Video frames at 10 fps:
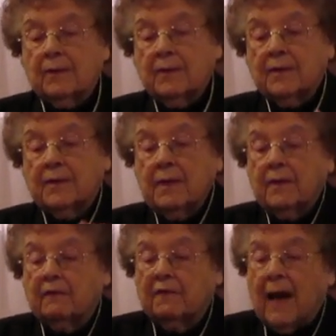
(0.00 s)
to see
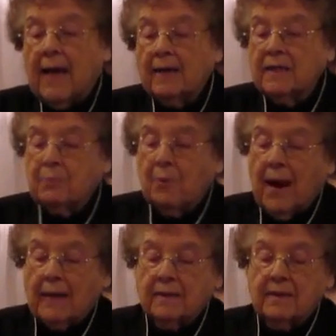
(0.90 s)
the vilest
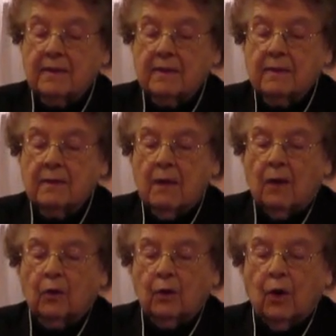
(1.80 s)
practices
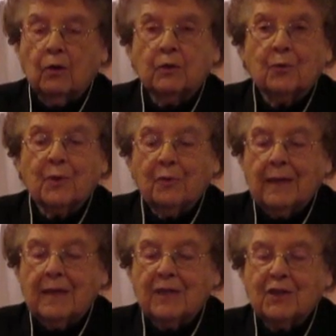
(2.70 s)
cloaked with
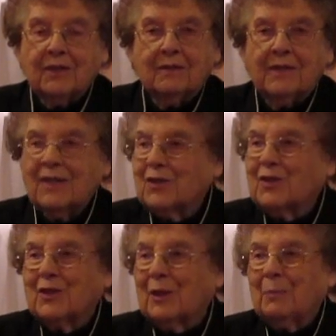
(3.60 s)
religion, it's
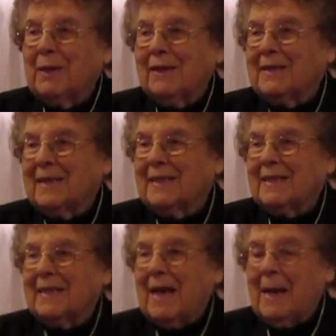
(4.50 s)
still being done
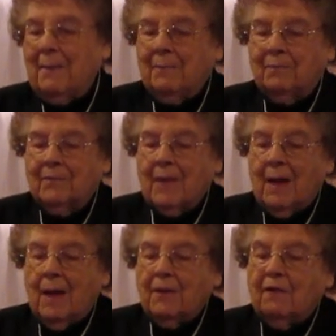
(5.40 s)
today.
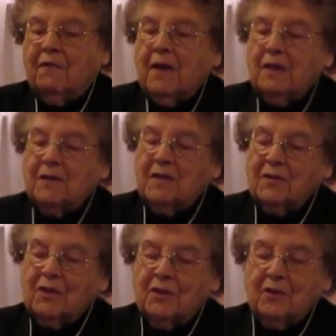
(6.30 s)
The
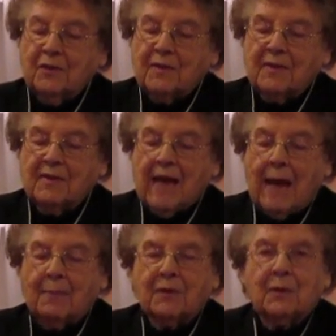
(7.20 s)
Pharisees could use the
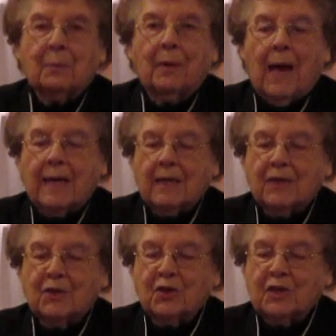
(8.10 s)
Sabbath to plot
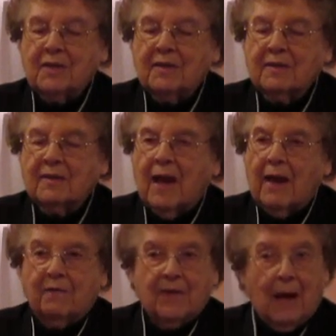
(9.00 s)
against Jesus'
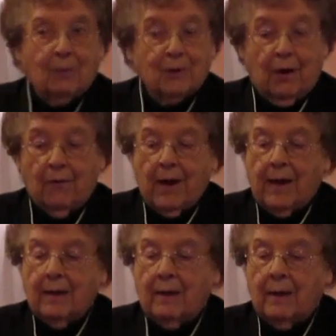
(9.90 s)
life. That was all right.